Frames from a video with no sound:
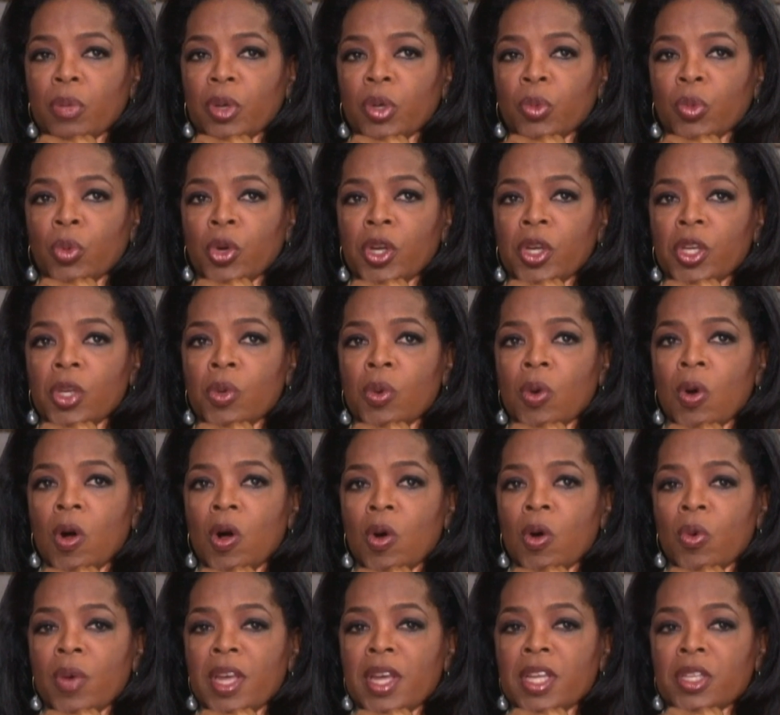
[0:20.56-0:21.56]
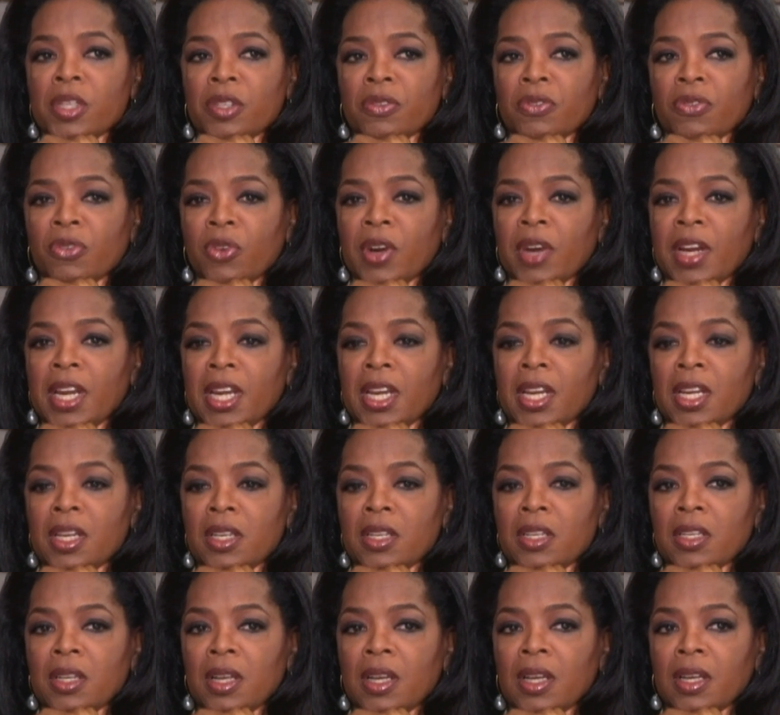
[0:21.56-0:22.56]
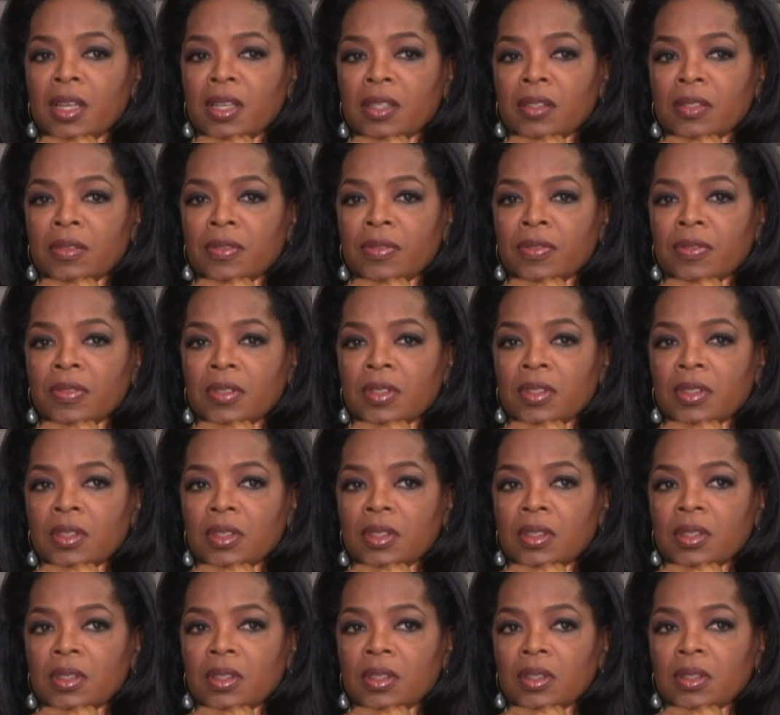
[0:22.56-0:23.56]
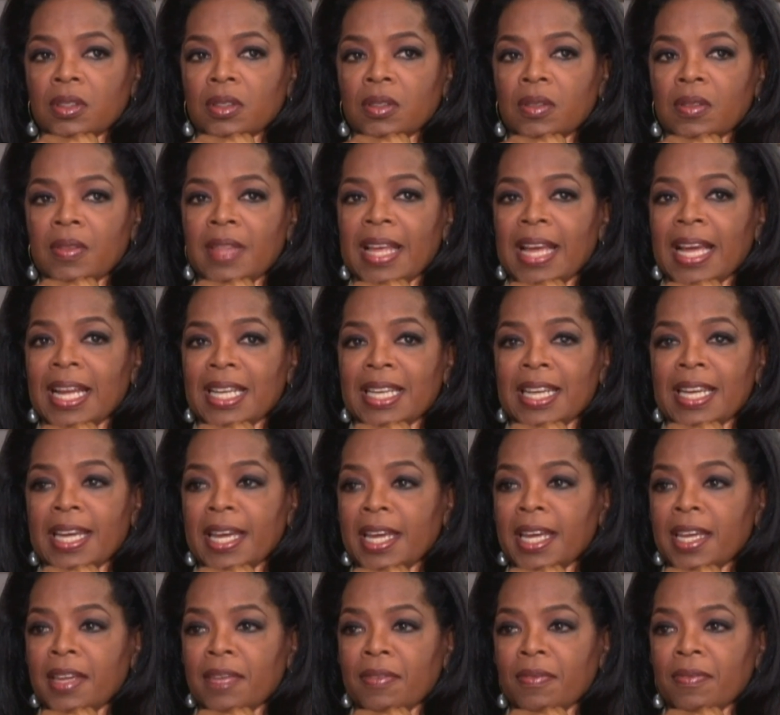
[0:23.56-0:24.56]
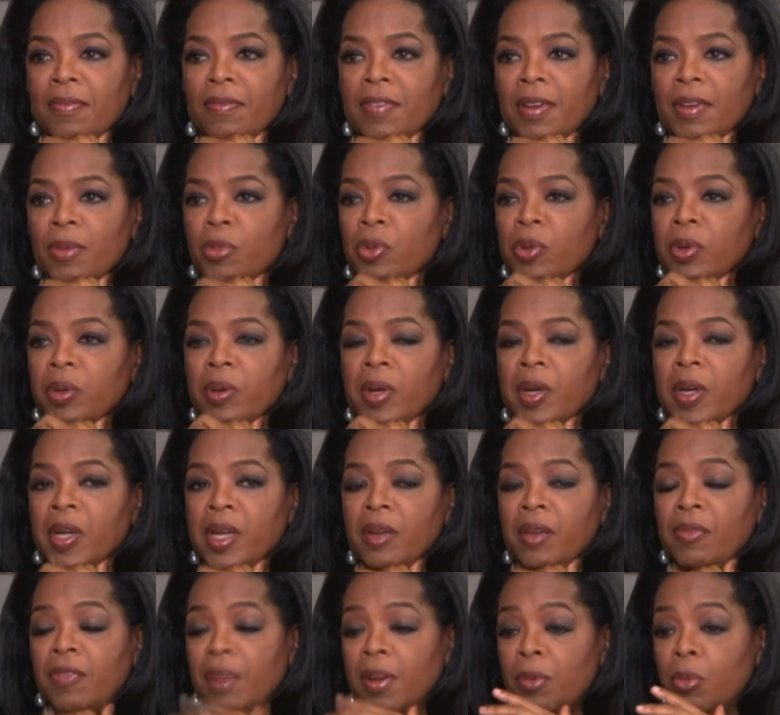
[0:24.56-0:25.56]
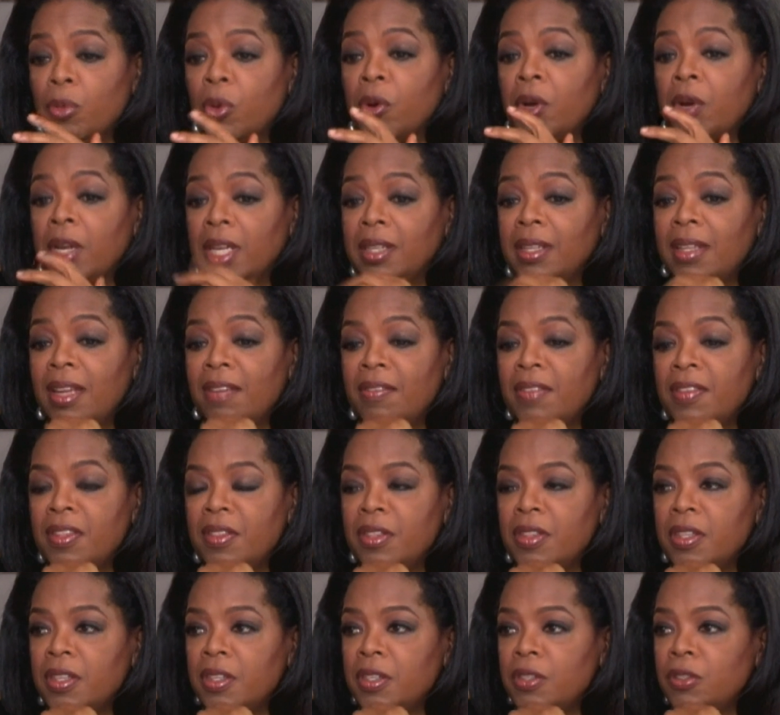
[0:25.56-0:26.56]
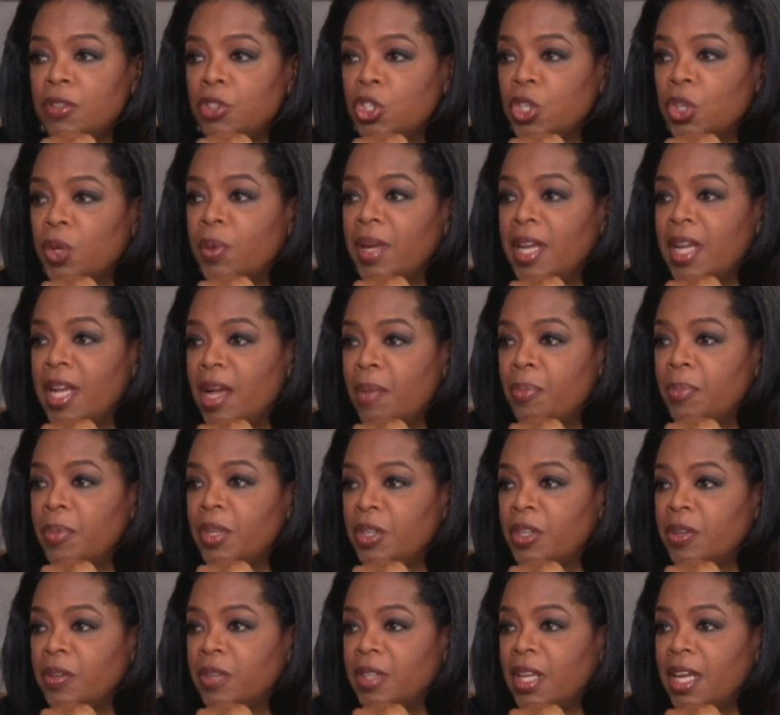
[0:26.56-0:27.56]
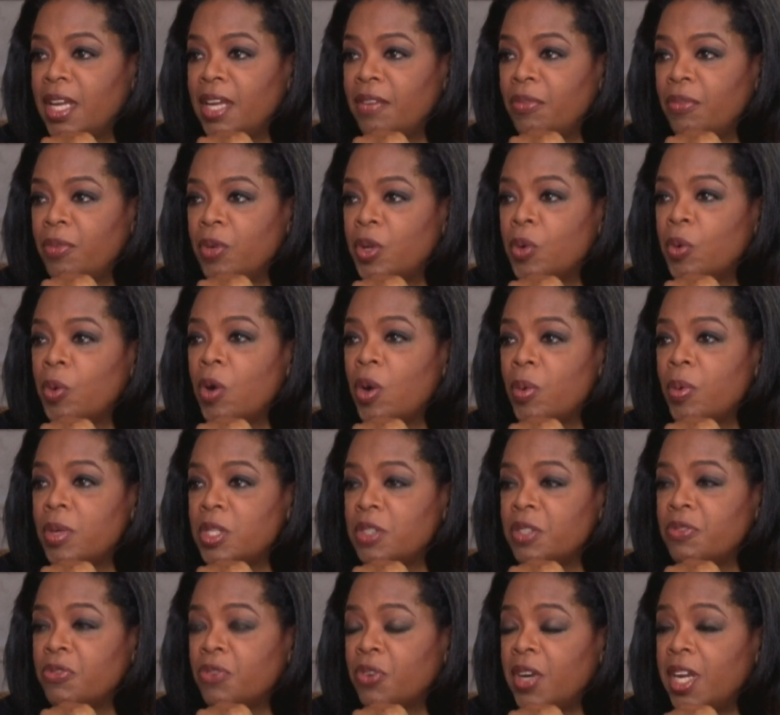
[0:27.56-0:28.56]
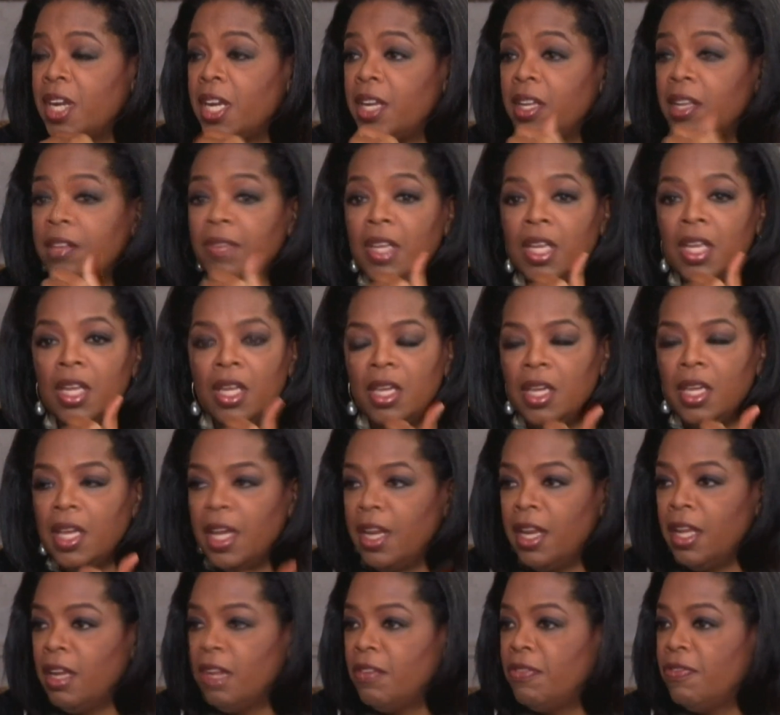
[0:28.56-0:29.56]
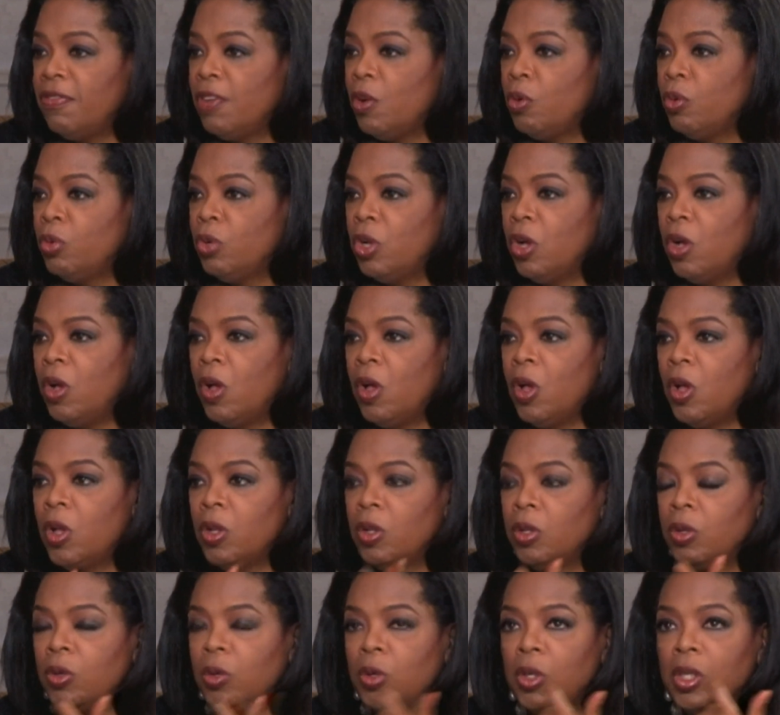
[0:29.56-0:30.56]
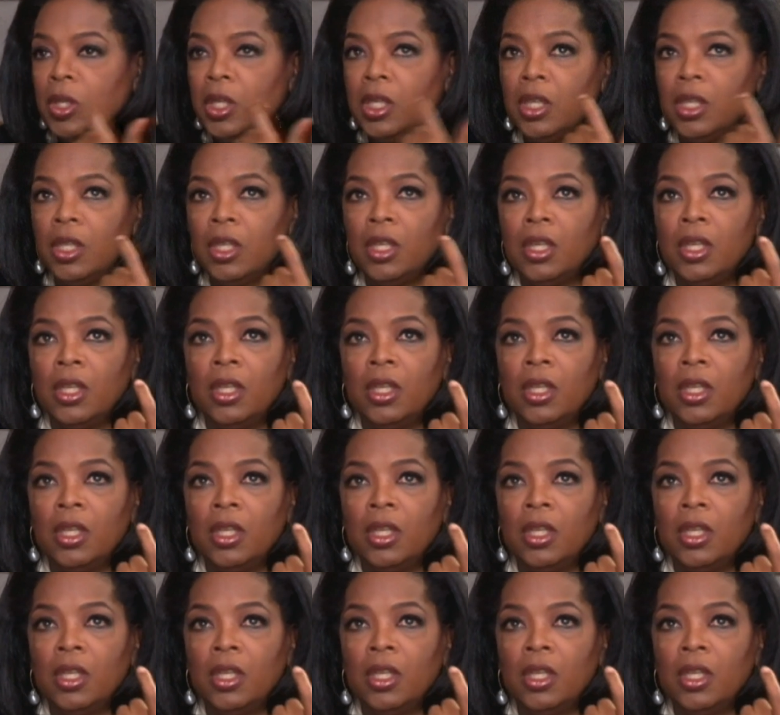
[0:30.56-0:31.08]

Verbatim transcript: But were you always afraid of that day, February, February eleventh, showing up in your life? Were you always afraid of getting a phone call or